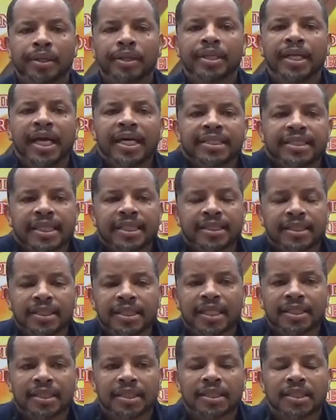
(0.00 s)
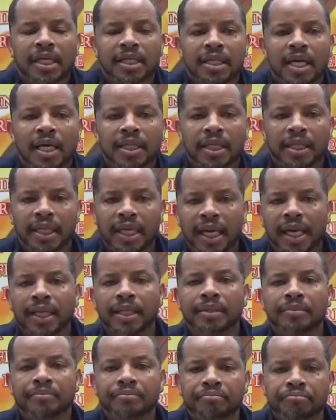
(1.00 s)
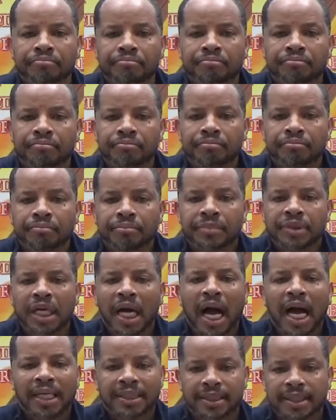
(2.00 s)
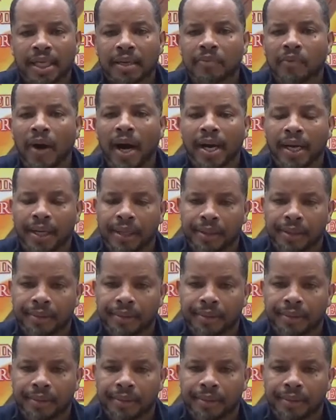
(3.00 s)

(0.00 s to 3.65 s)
This is, this is another kingdom concept right here.